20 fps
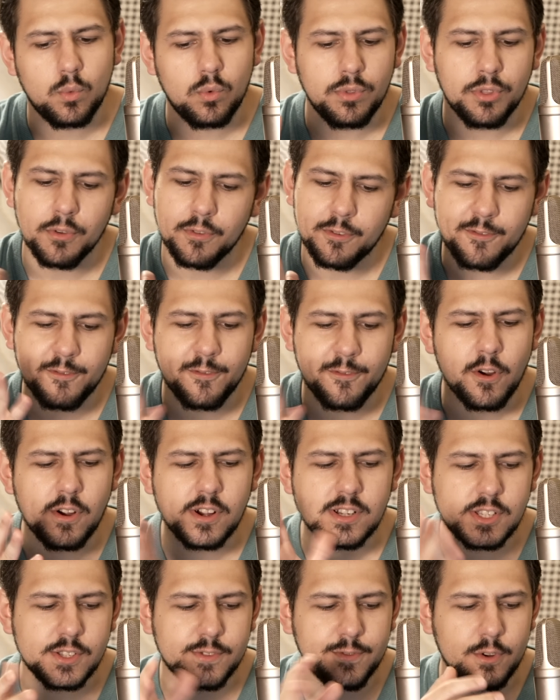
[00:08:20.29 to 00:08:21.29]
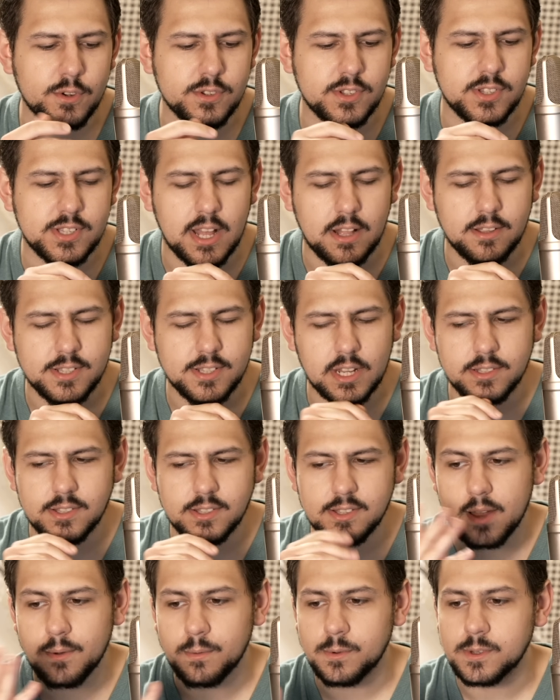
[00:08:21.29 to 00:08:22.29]
the first telltale
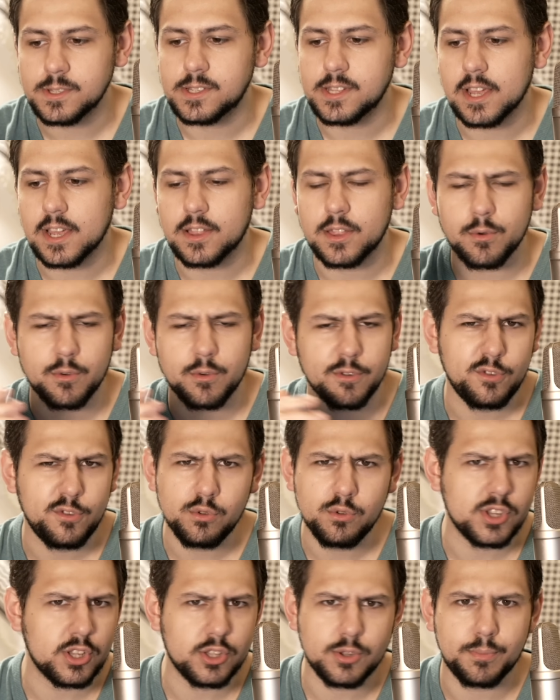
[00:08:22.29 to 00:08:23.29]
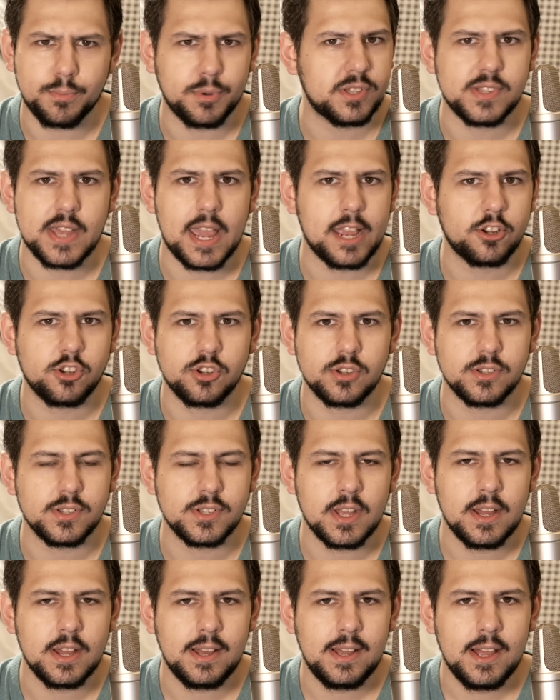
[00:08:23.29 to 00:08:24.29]
sign was like the refusal to put sanctions.